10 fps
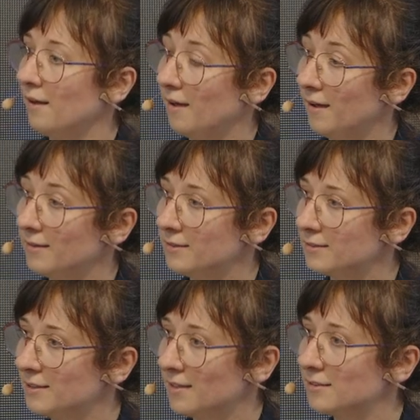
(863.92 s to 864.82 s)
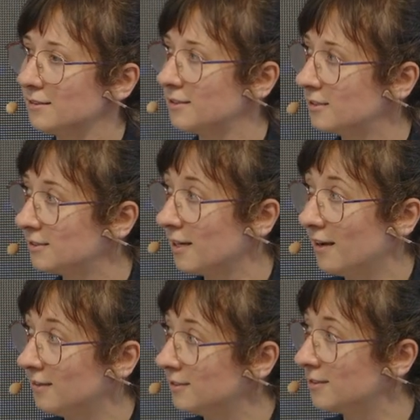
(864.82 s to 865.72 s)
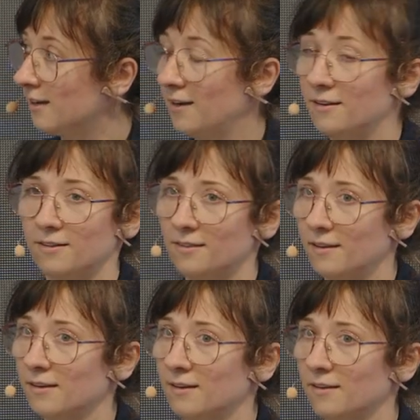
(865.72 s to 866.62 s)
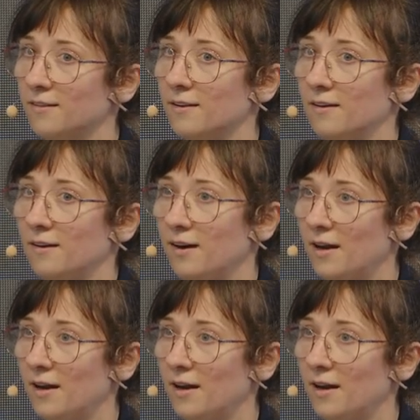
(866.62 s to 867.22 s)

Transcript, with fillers: and does it change anything in the